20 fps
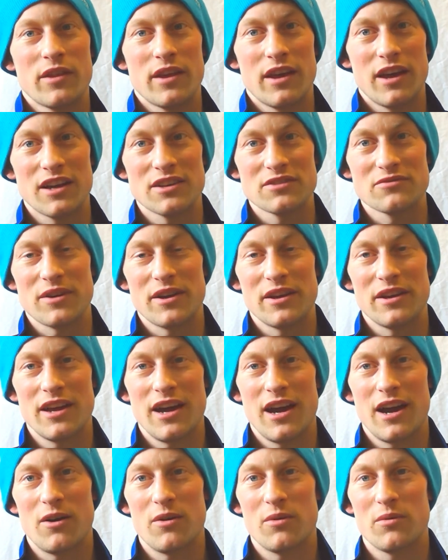As right
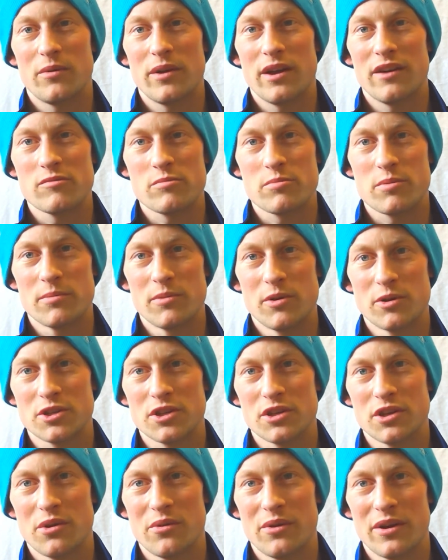now, we have a
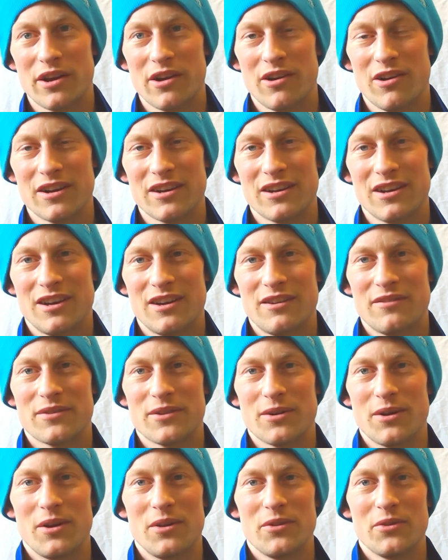promotion going on for
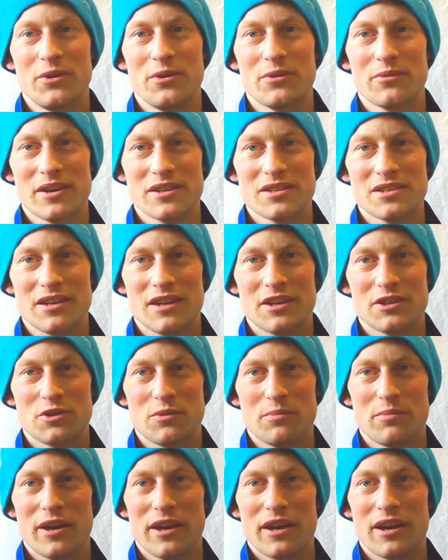all new residential
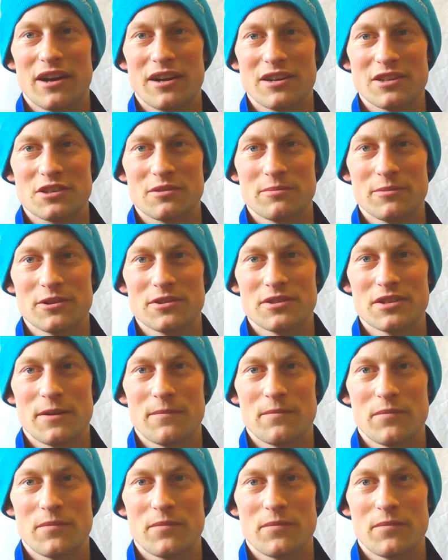paying customers.